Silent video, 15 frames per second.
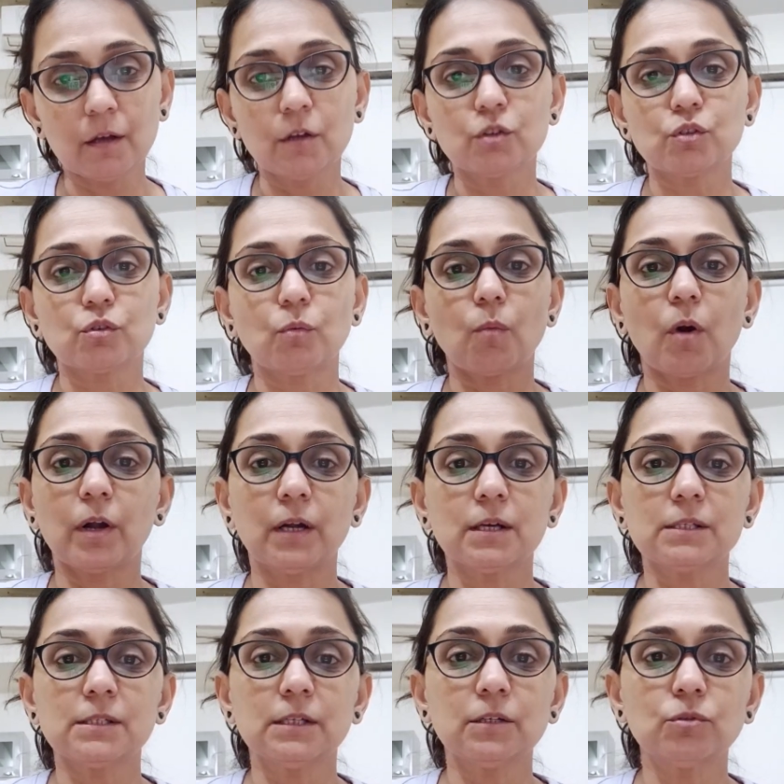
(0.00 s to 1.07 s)
So what
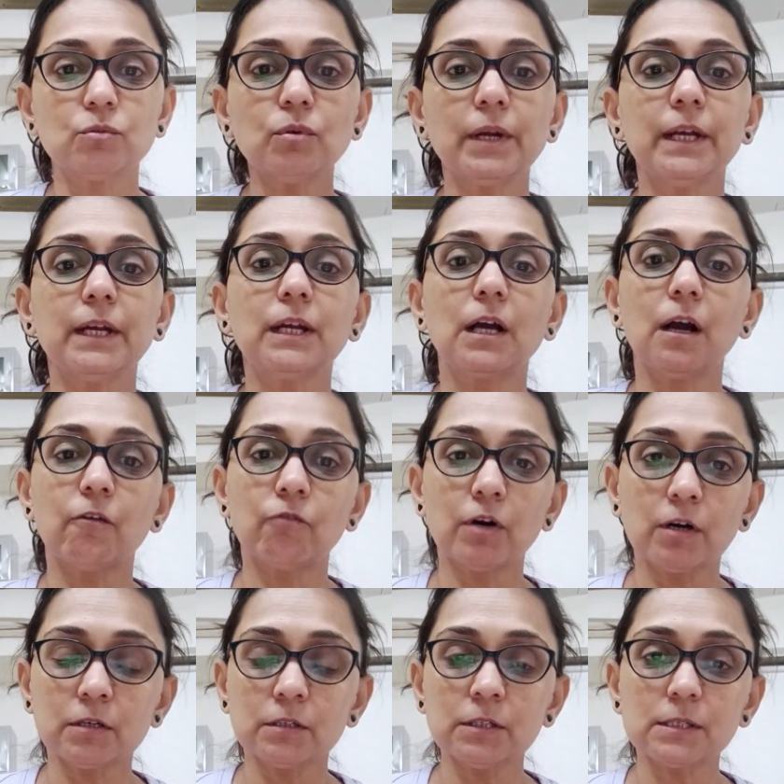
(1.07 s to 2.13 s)
does it do? It
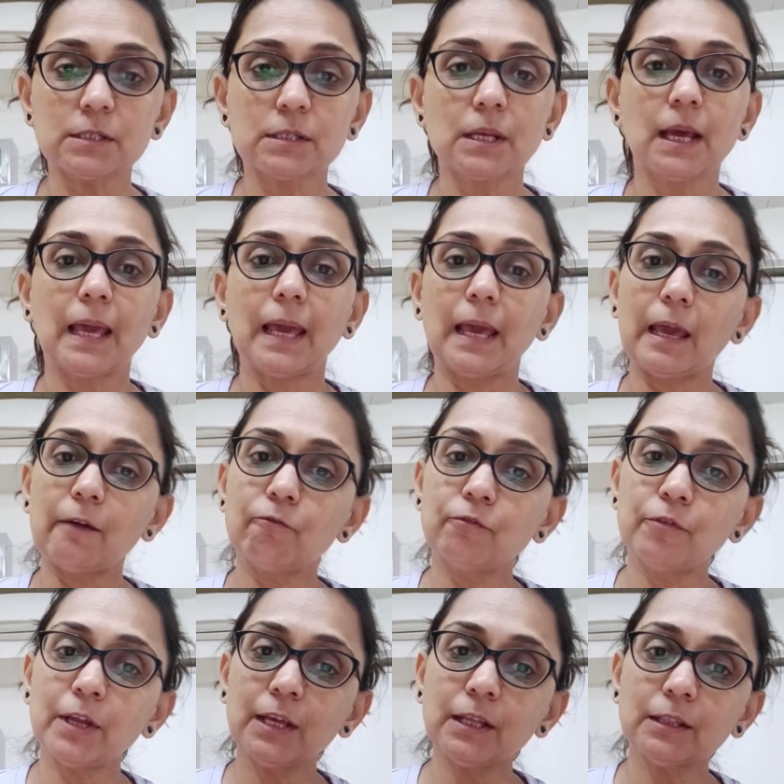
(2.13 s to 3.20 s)
governs
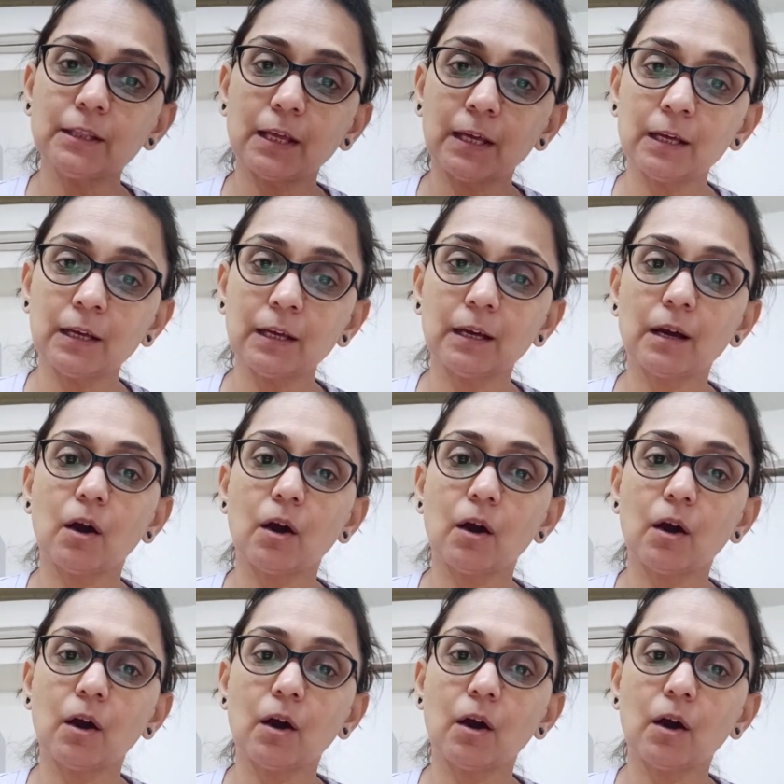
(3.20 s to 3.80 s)
everything,